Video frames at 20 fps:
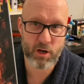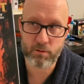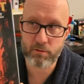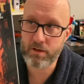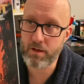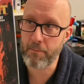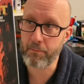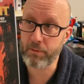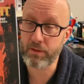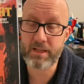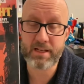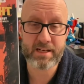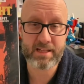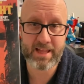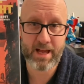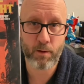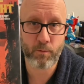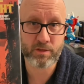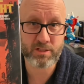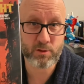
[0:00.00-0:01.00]
completed
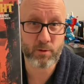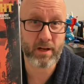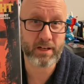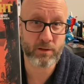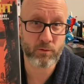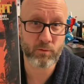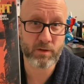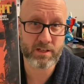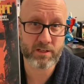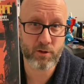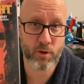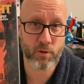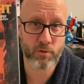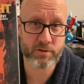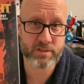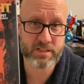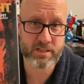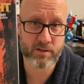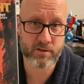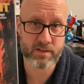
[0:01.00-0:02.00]
that one so I could read the whole
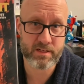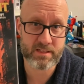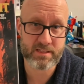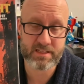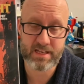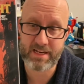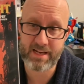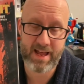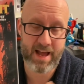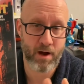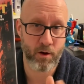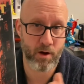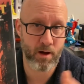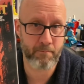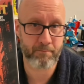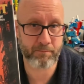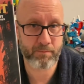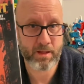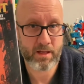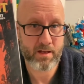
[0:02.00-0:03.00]
series, and now
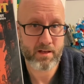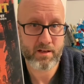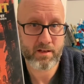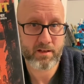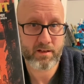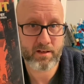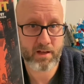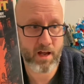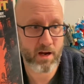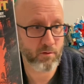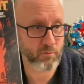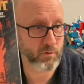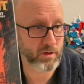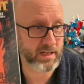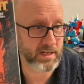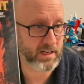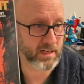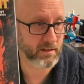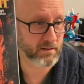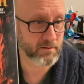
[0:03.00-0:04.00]
I'm kind of
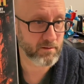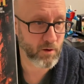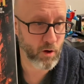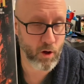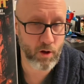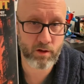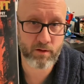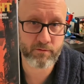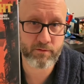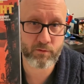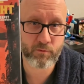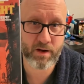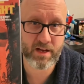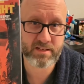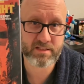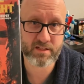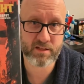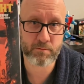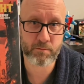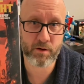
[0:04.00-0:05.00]
reading all of the
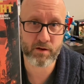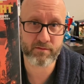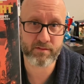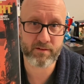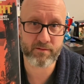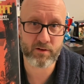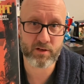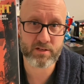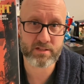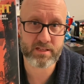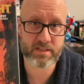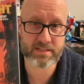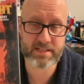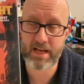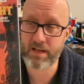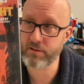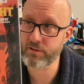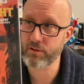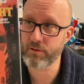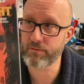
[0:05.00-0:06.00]
rest of the Murphyverse that's
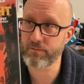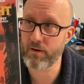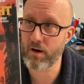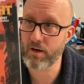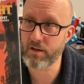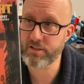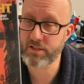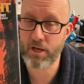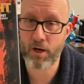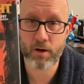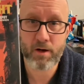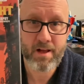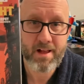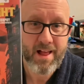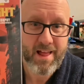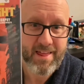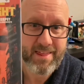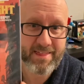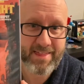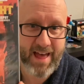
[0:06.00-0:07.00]
out so far. So
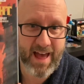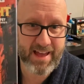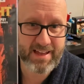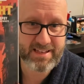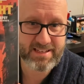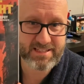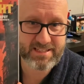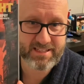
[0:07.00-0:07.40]
that is